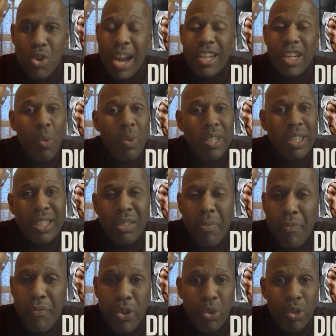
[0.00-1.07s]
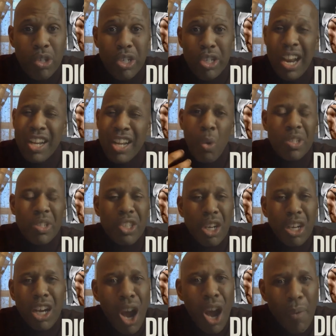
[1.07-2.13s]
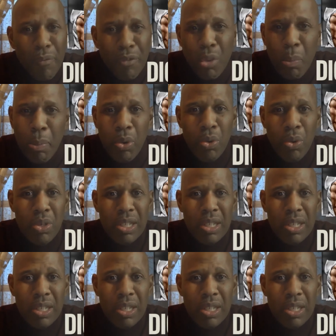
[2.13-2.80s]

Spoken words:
I know it doesn't feel good. I know it's uncomfortable.